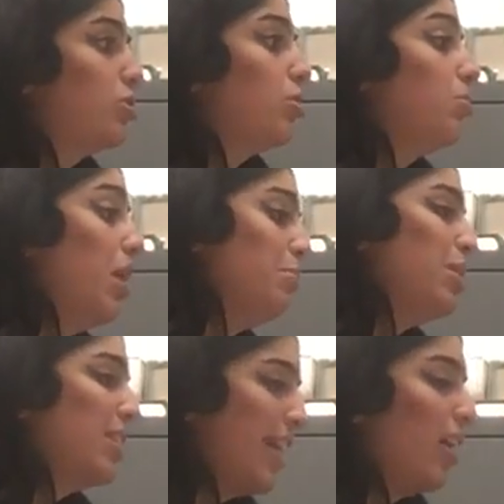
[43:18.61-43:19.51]
So I
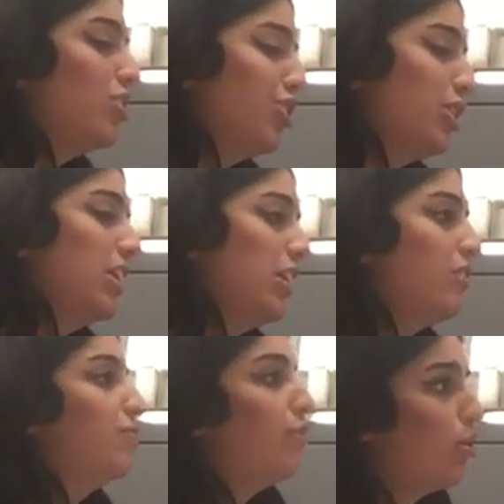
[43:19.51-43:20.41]
mean,
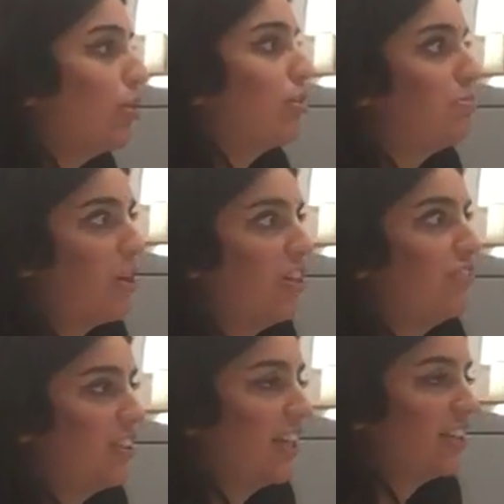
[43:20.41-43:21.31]
calculating for the
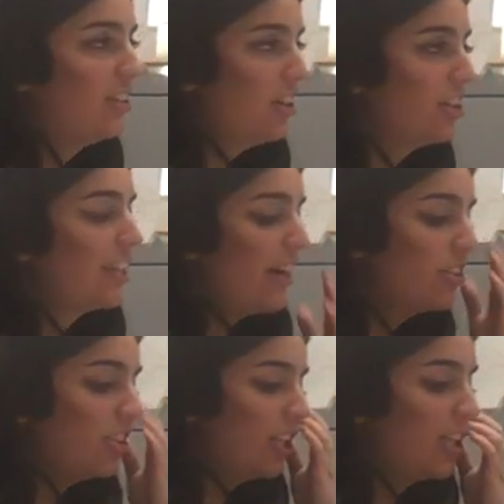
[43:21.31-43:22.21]
profit, like
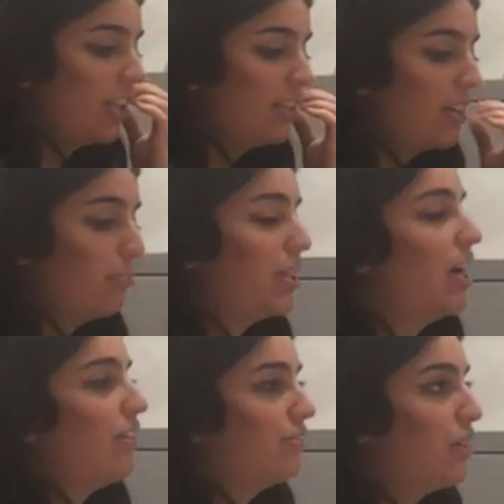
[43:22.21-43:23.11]
calculating that we
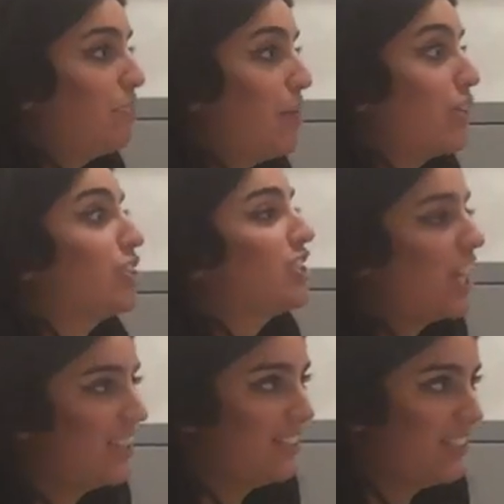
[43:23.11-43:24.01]
have a better
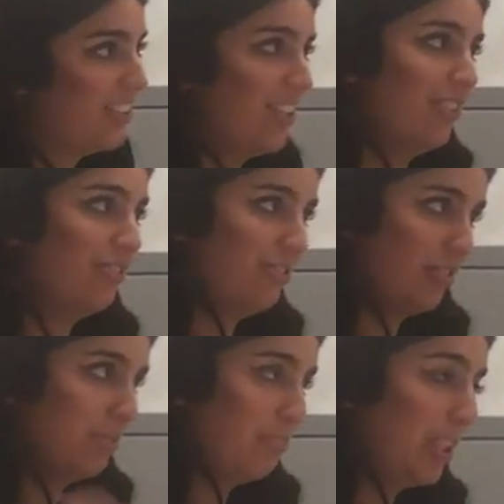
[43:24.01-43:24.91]
chance of
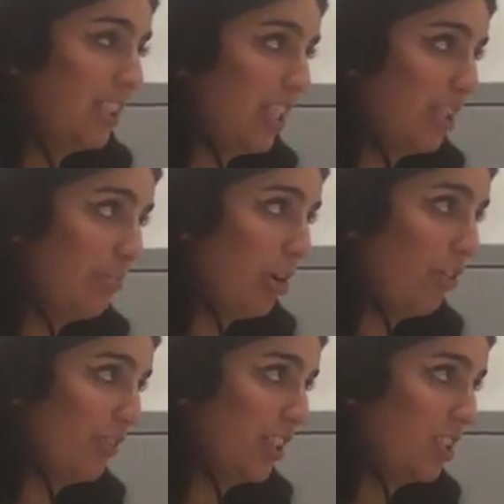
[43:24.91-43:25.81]
maintaining
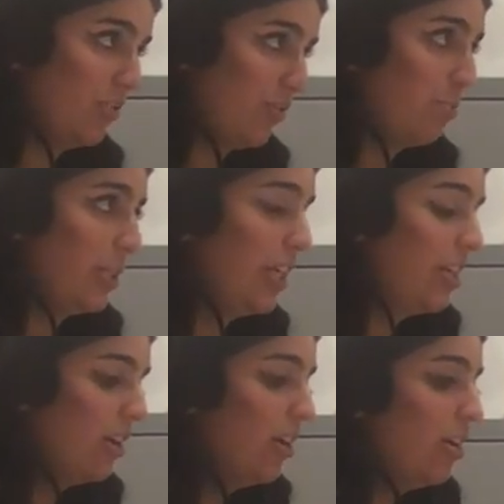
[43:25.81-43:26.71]
profits from
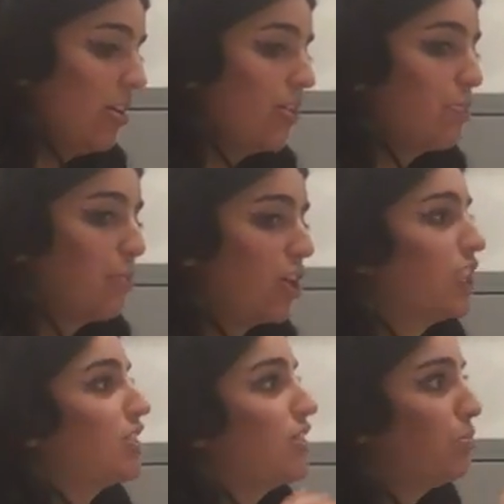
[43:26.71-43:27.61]
the
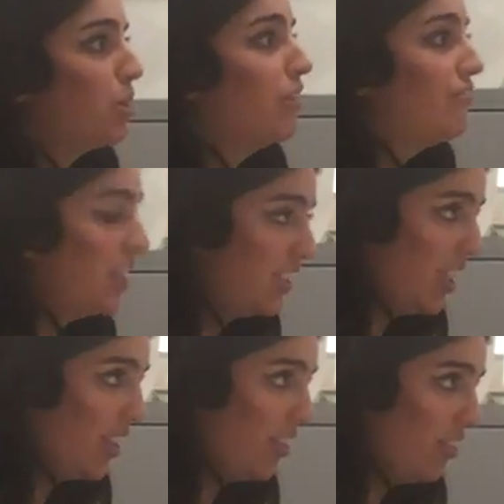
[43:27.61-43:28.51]
projects that we're
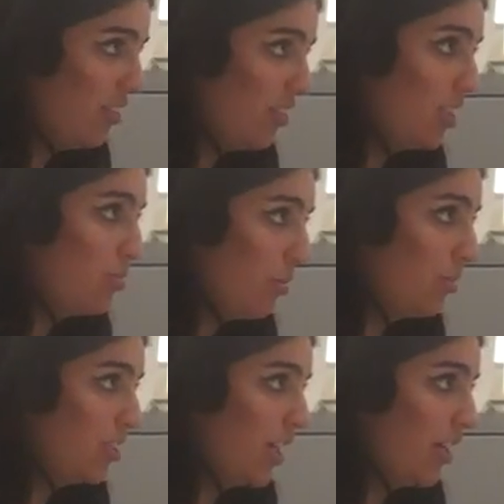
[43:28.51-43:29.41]
investing in, is what
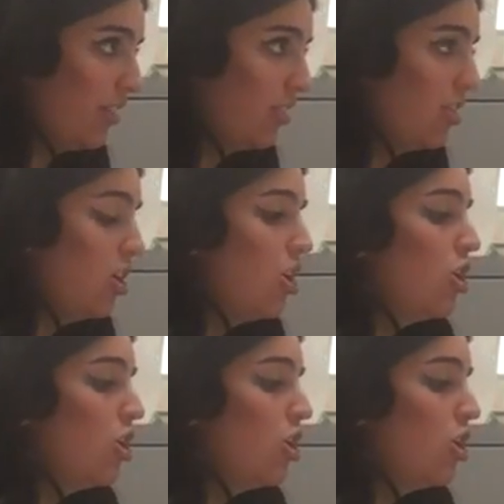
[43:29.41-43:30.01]
we're saying.